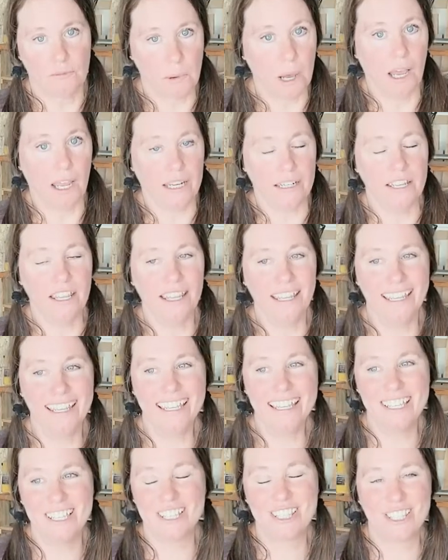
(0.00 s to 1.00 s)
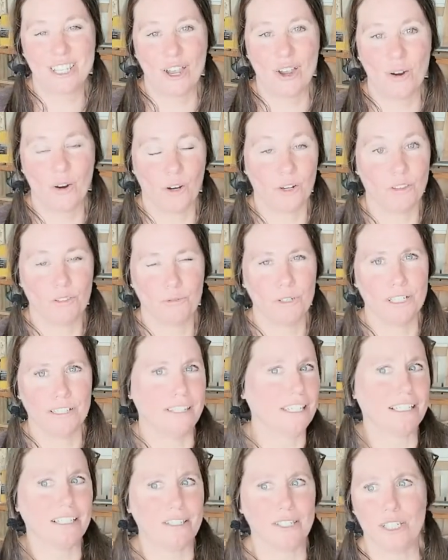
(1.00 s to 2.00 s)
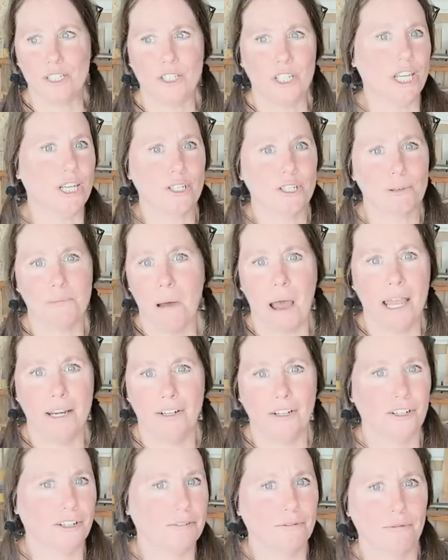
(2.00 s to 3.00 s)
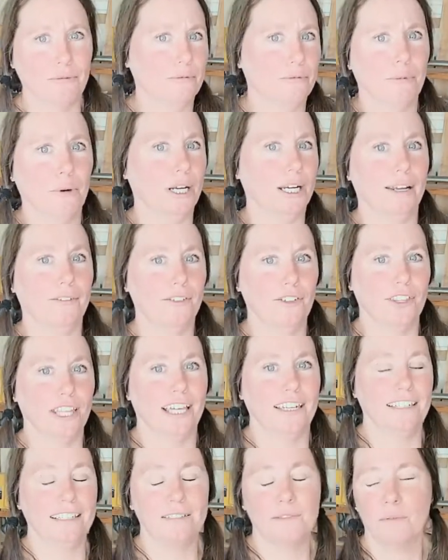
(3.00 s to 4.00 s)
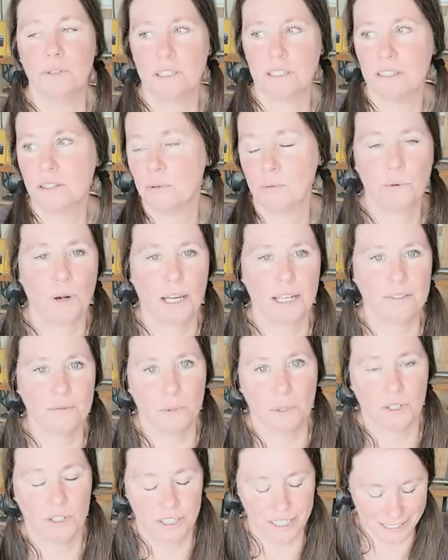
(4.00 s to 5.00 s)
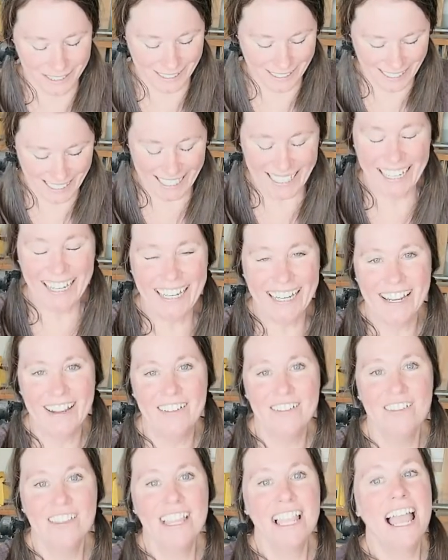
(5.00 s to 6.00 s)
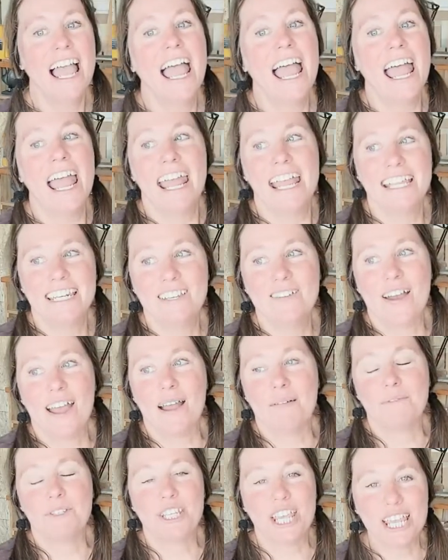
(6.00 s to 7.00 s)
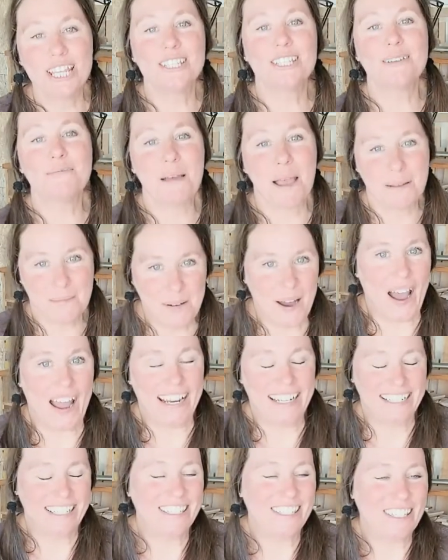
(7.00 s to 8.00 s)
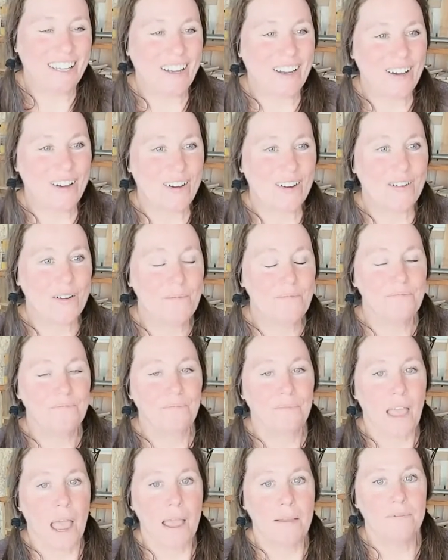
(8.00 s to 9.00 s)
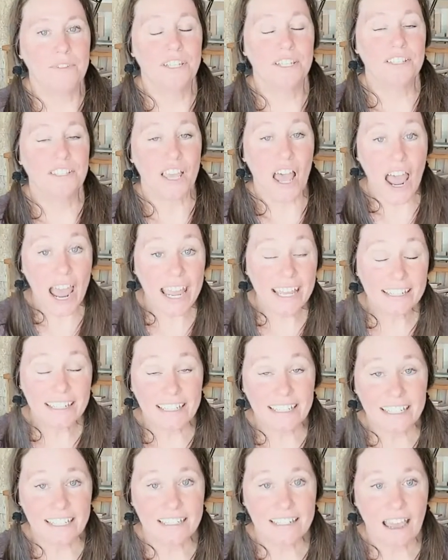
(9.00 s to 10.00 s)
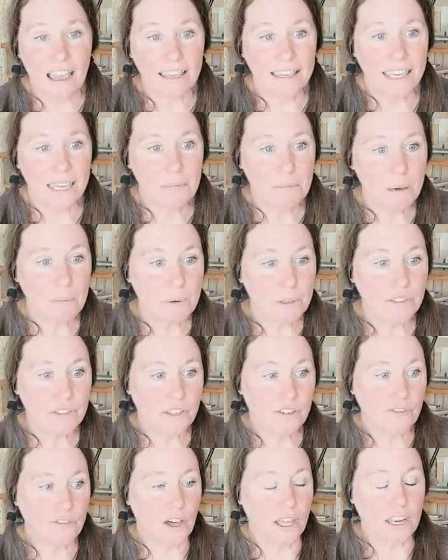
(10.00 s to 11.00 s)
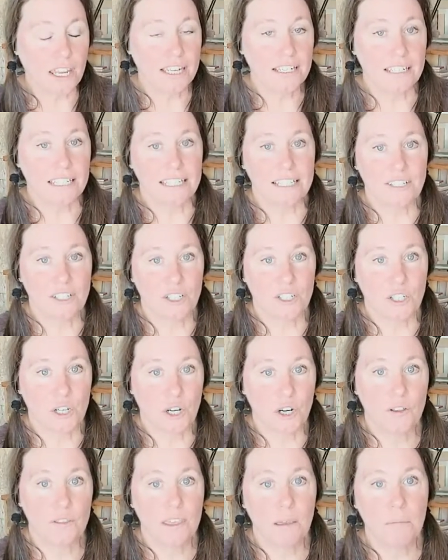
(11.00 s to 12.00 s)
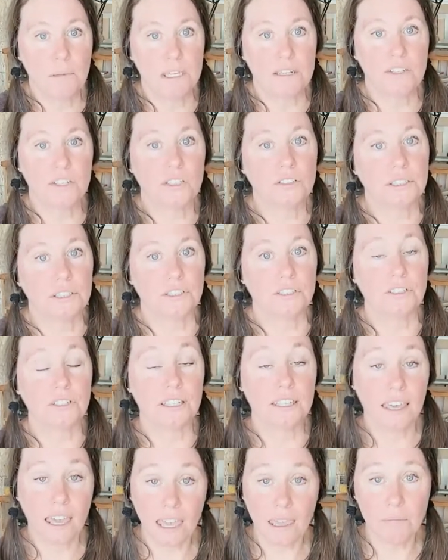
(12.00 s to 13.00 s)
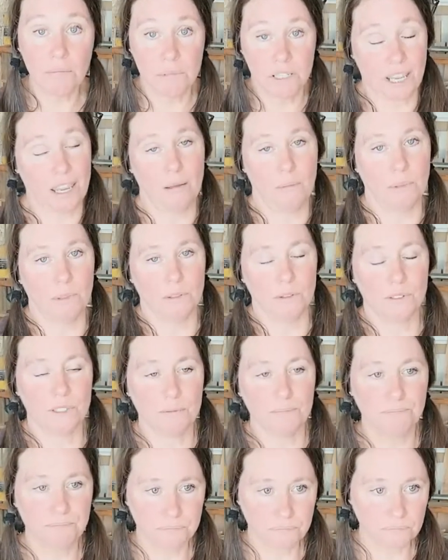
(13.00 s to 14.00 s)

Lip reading: mind, or 360 change of mind, or whatever that is. What's the right word? Anyway, I'm changing my mind. So I've decided, I came up with a fun idea to turn them into little game tables.